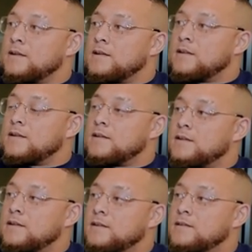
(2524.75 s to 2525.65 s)

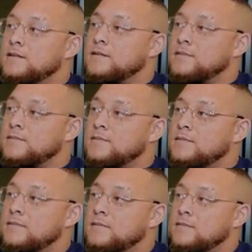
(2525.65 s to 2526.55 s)

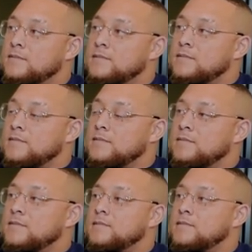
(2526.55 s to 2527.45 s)

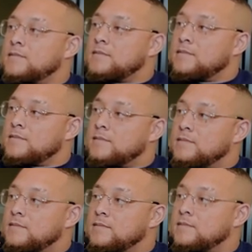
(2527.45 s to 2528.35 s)

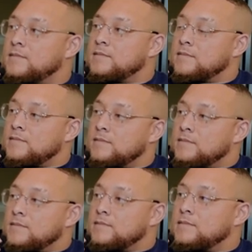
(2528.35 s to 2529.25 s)

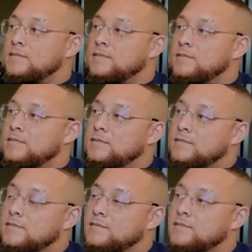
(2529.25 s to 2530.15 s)

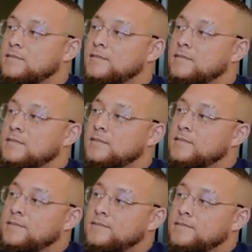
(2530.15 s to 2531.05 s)

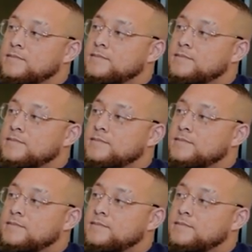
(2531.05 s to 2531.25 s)
[no speech]